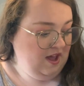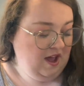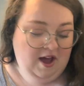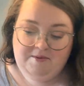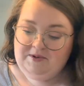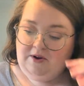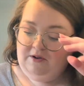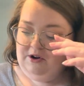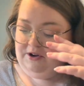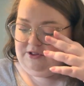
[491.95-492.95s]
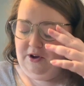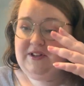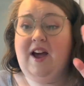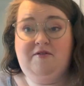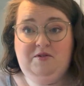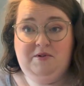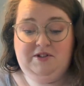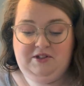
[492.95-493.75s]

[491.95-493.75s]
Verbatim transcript: Um, so I'll look at those afterwards